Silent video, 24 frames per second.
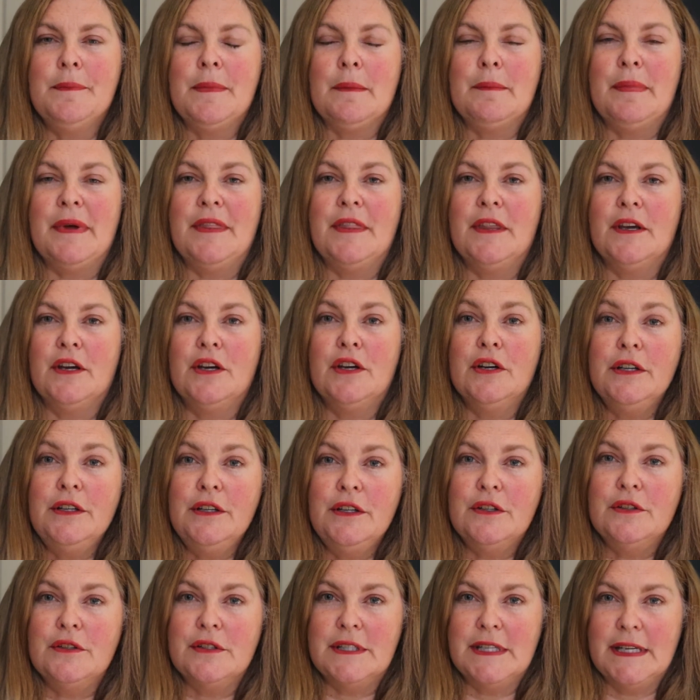But the good
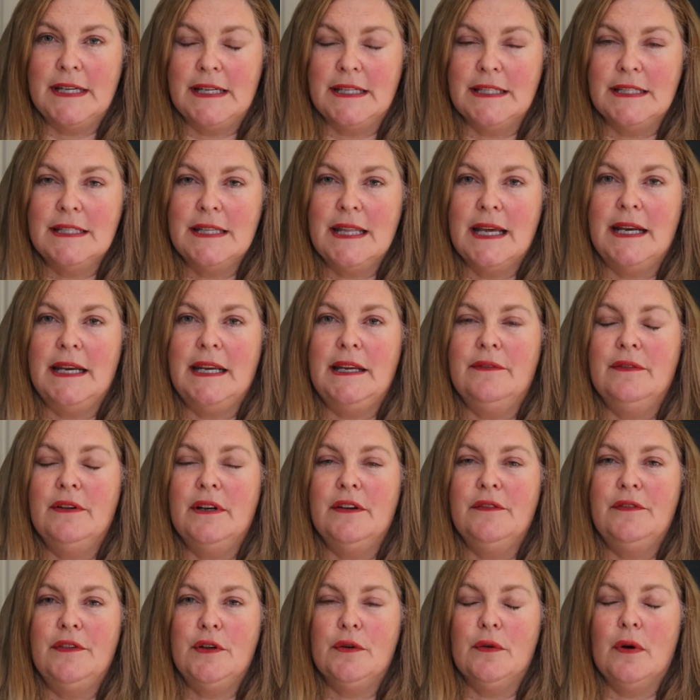news is that even
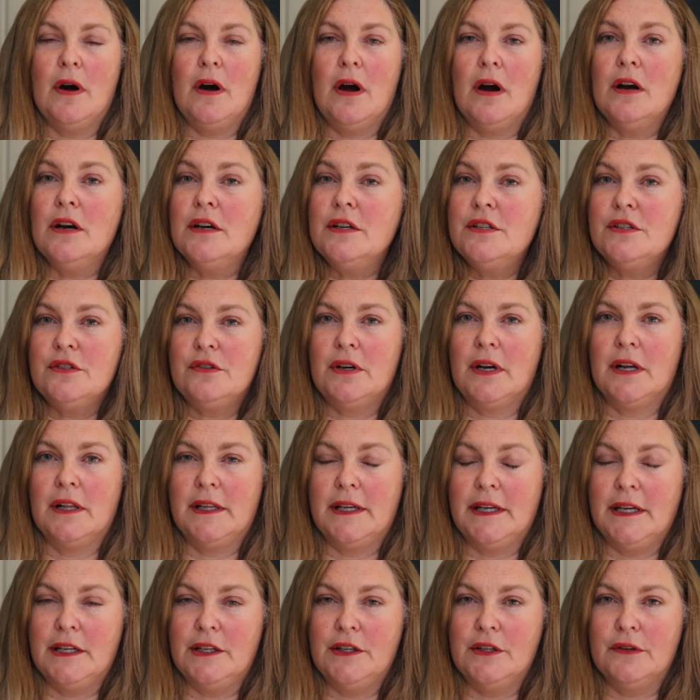if you are
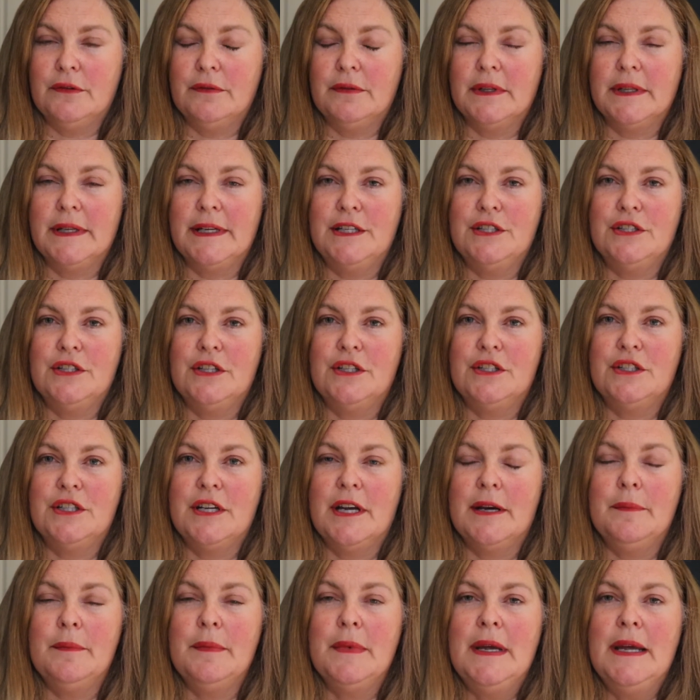struggling in your
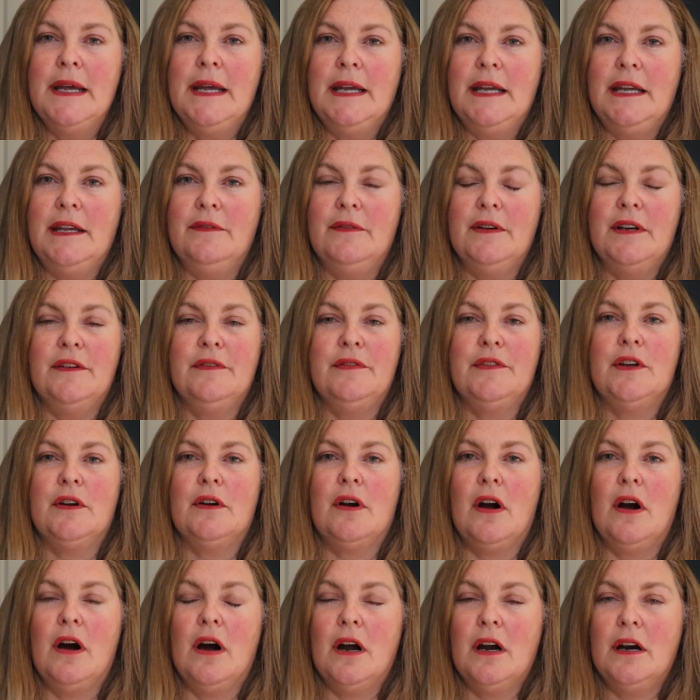relationship, even if there
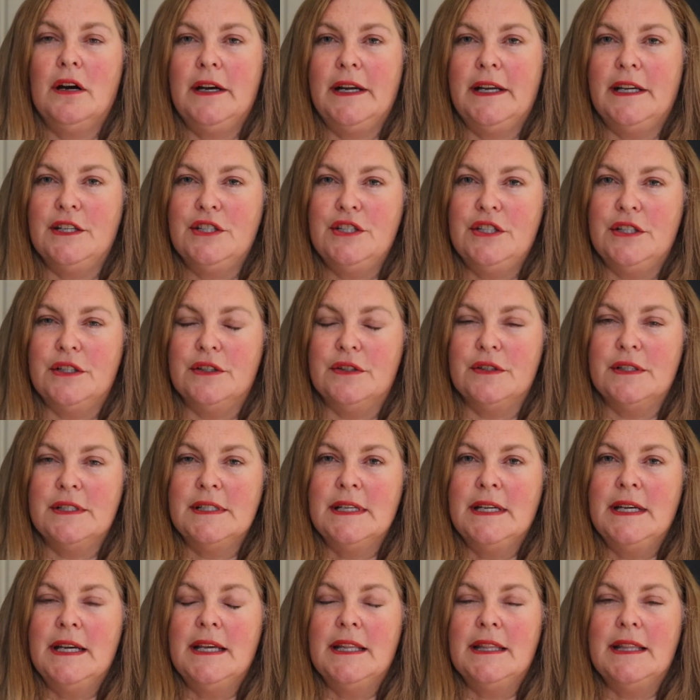are issues,
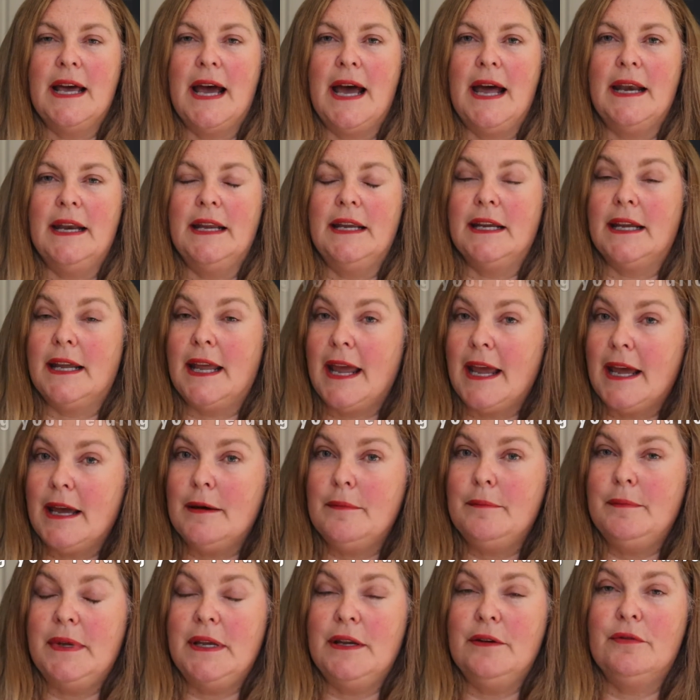that it
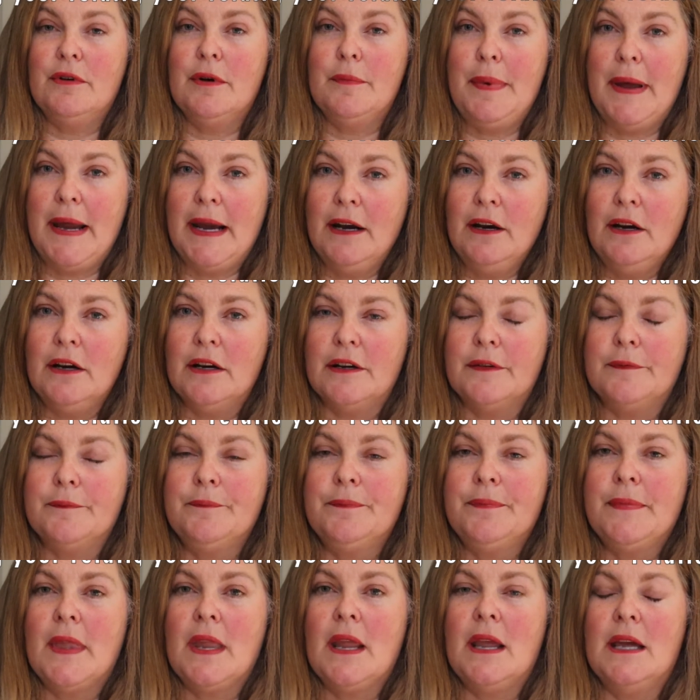can be repaired
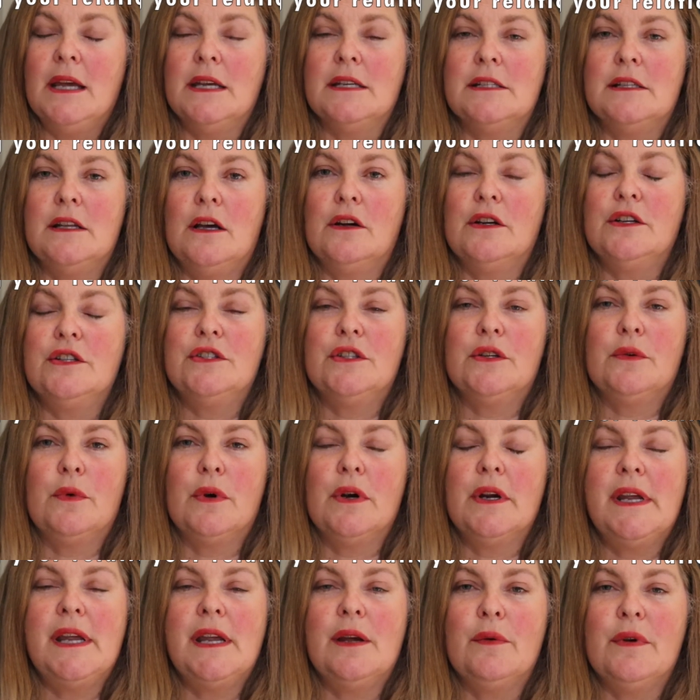as long as you're
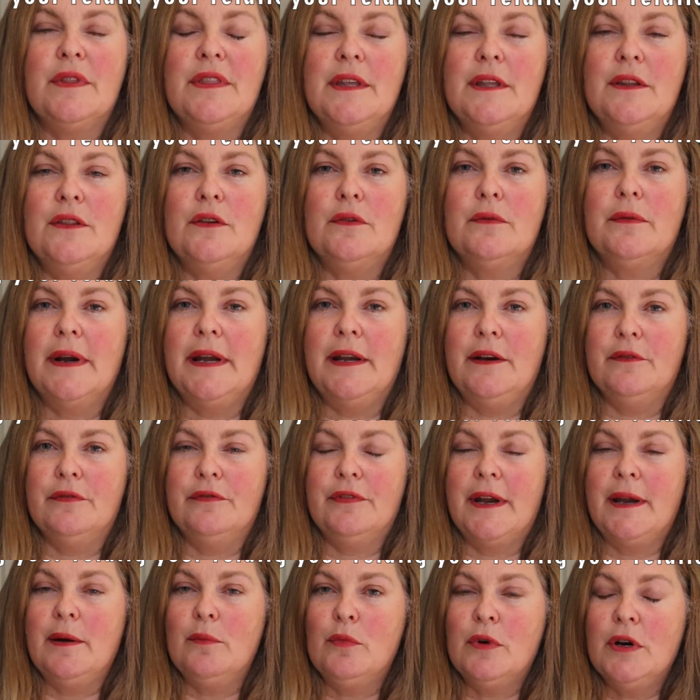working within the right
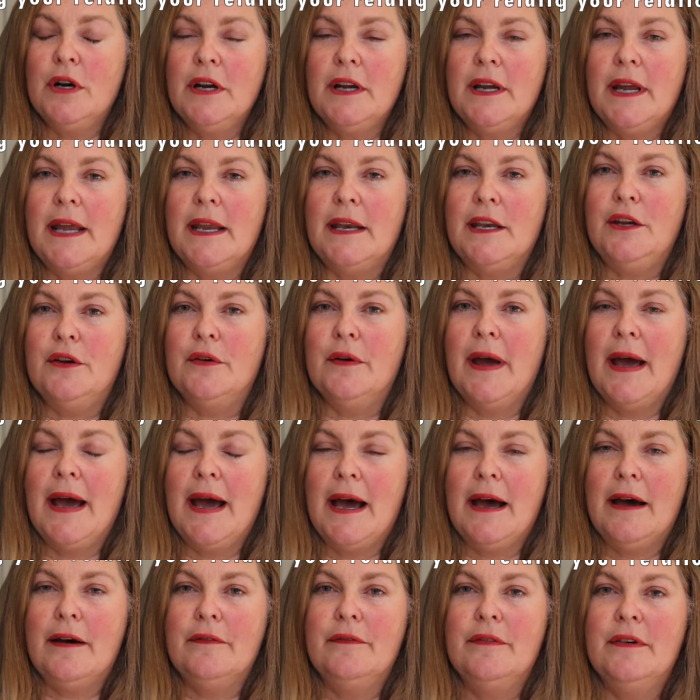framework and you
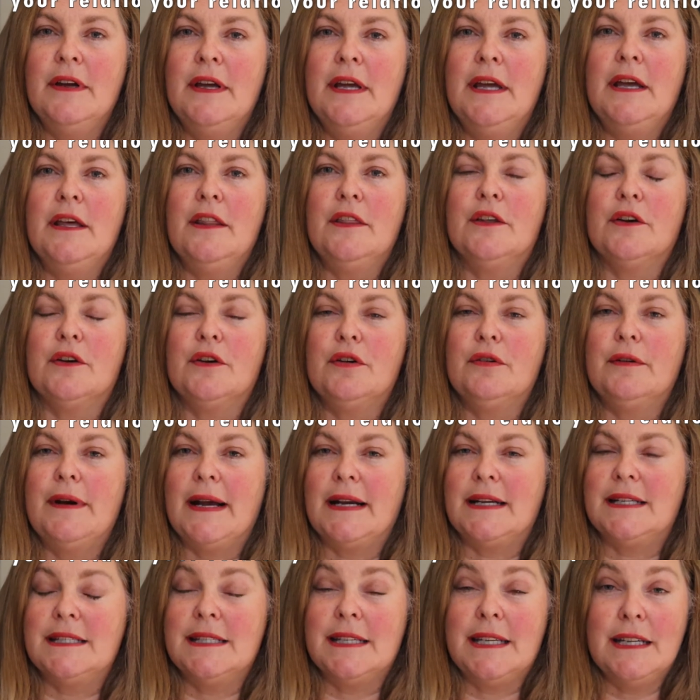have the
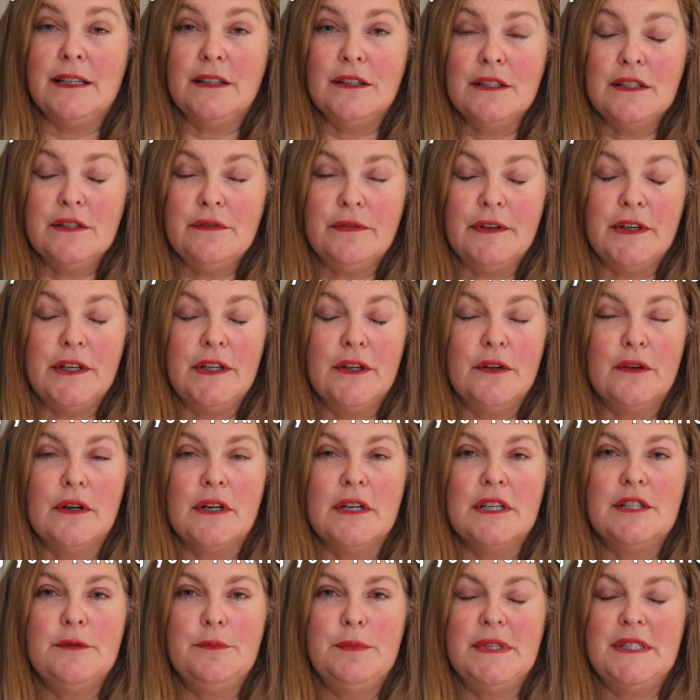correct skills for your
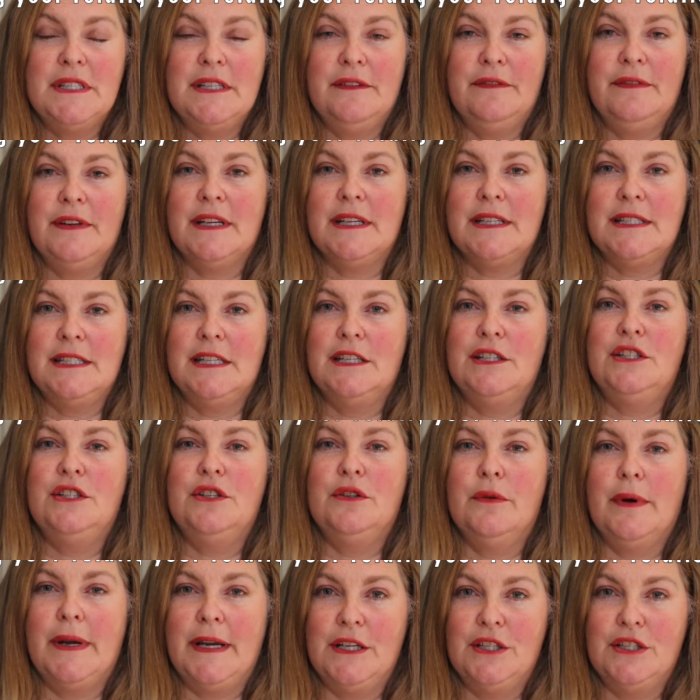specific
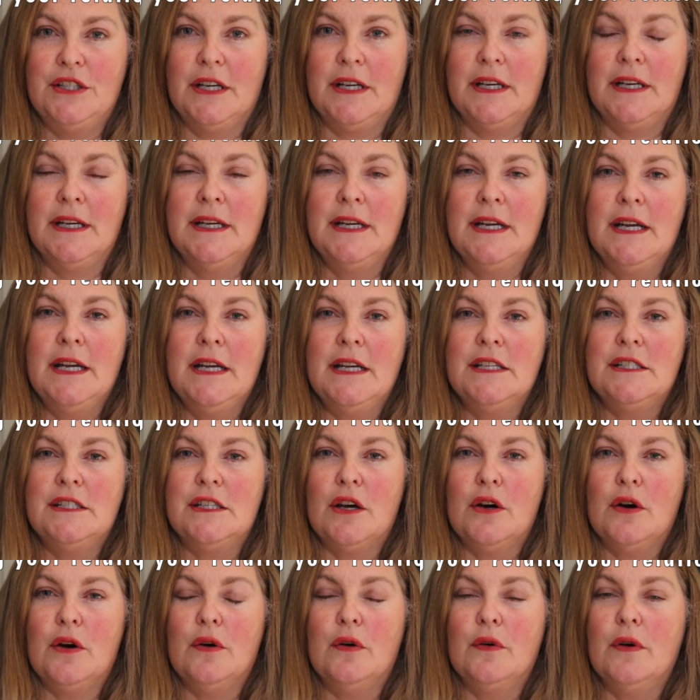situation.
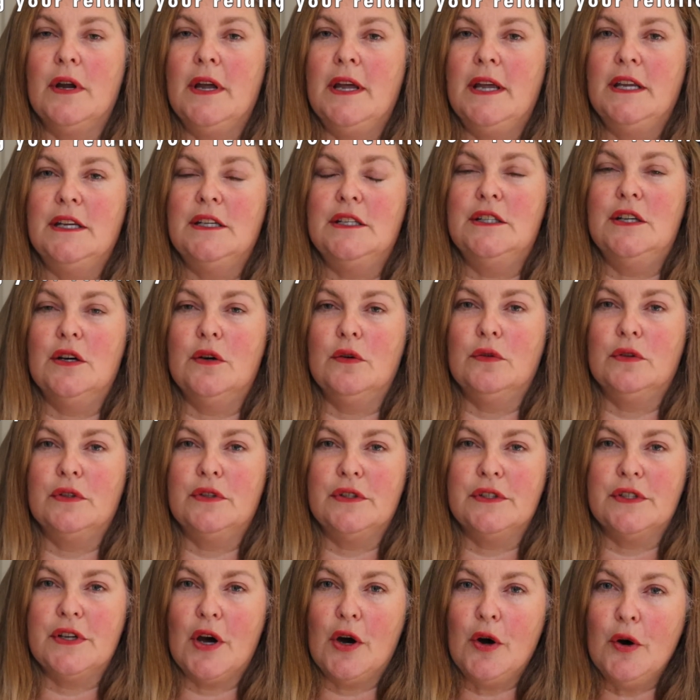So don't
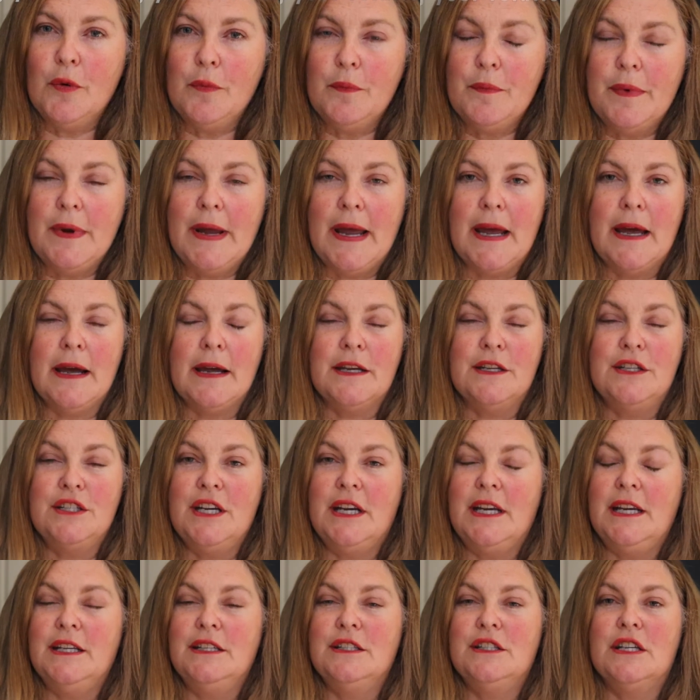lose hope, and
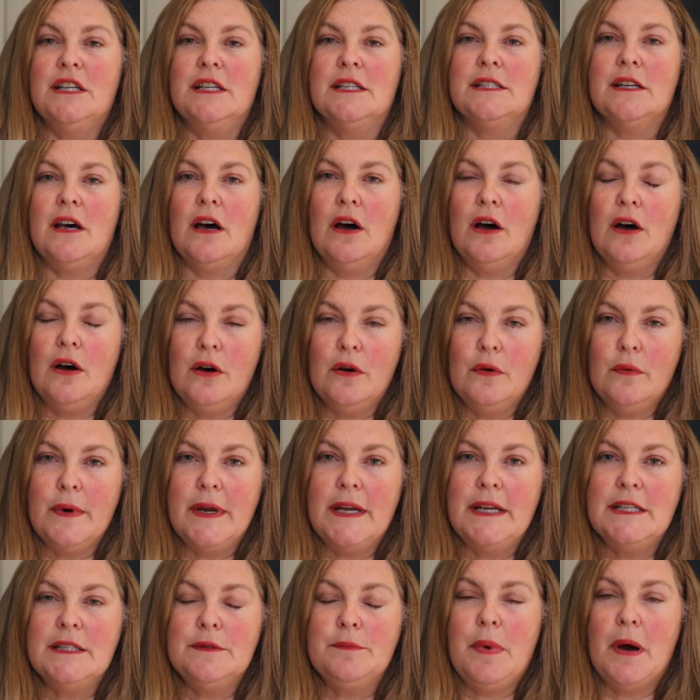change is
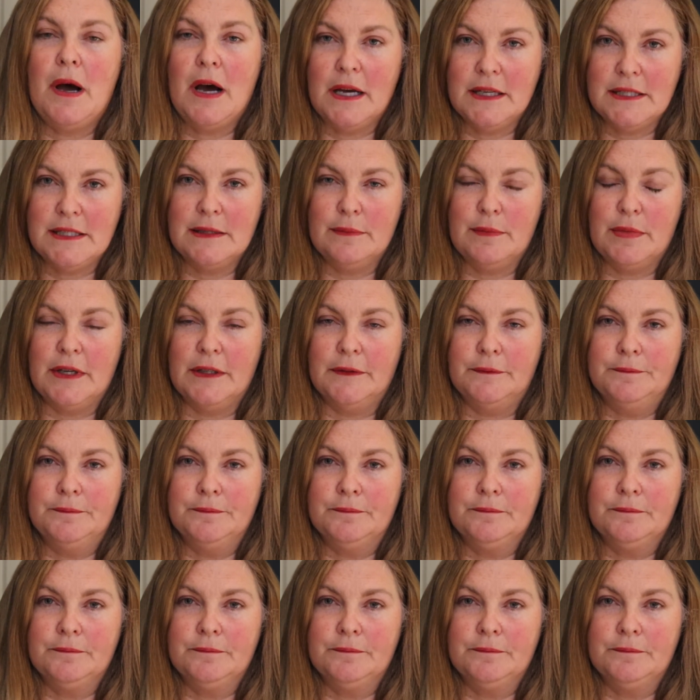always possible.